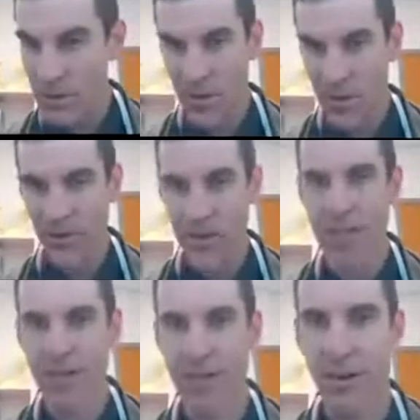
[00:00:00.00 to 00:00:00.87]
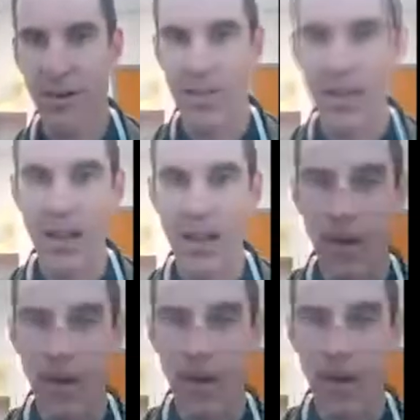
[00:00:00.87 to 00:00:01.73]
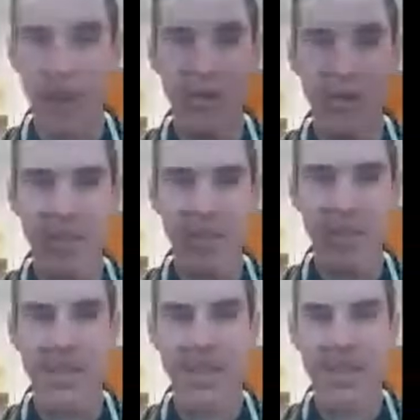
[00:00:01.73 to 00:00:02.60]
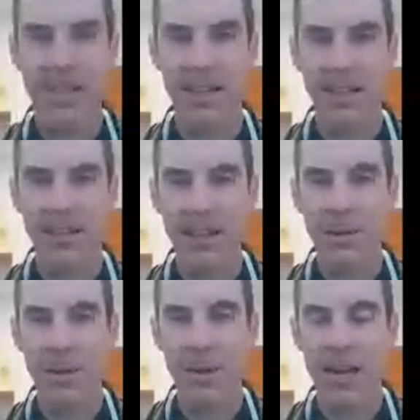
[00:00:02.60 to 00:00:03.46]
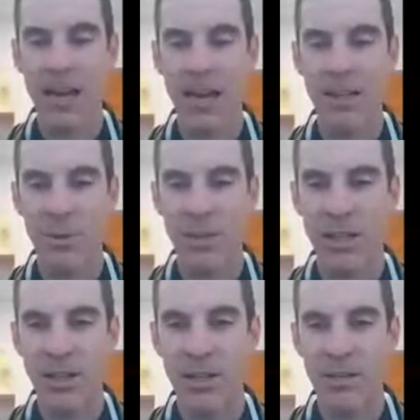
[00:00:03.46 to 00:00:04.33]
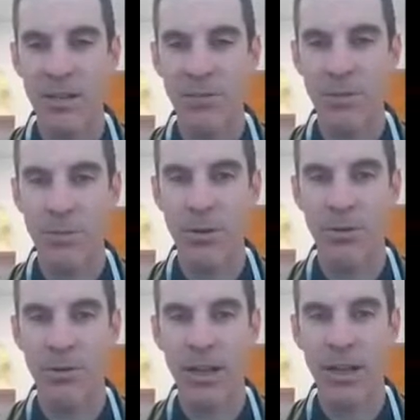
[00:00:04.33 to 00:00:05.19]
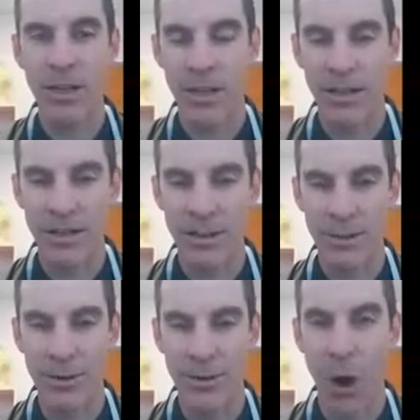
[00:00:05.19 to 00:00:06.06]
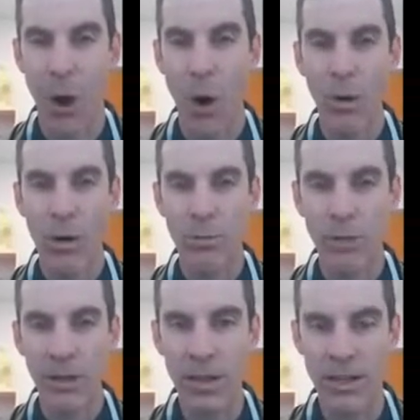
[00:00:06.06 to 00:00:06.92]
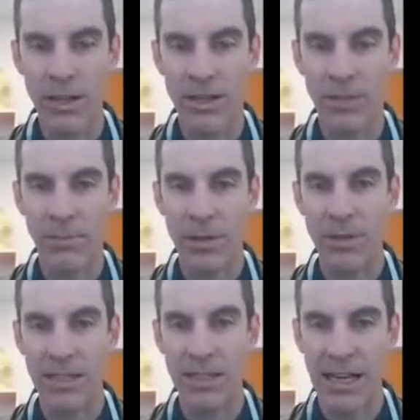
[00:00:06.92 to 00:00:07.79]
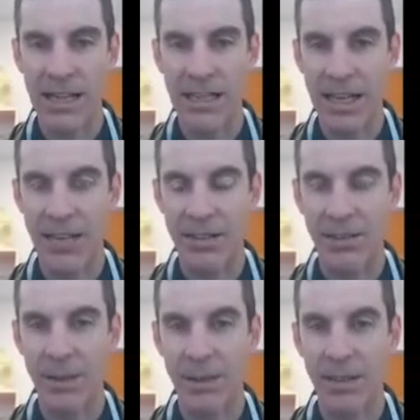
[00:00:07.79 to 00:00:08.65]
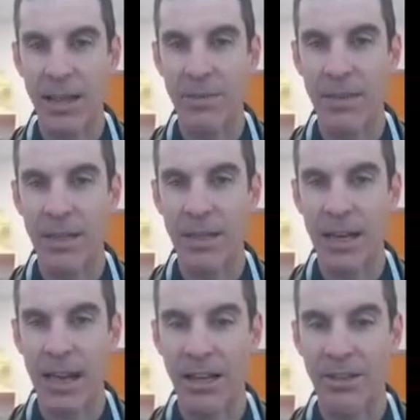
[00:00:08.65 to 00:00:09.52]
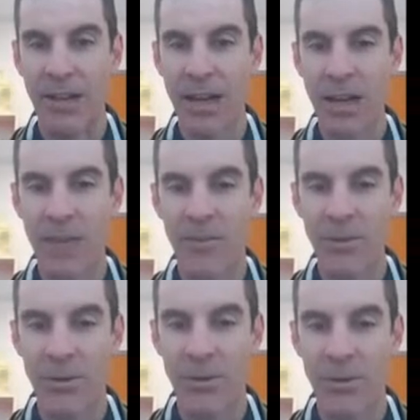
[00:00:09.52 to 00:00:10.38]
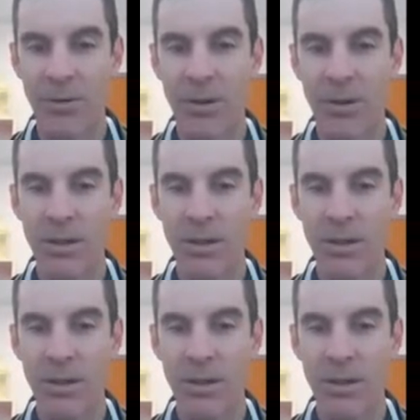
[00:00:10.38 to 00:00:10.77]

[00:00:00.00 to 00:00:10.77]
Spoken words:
So first things first, we have a bunch of ages in this thing. Alignment by age with degeneration removed. There is no relationship between standing sagittal plane alignment and age if you remove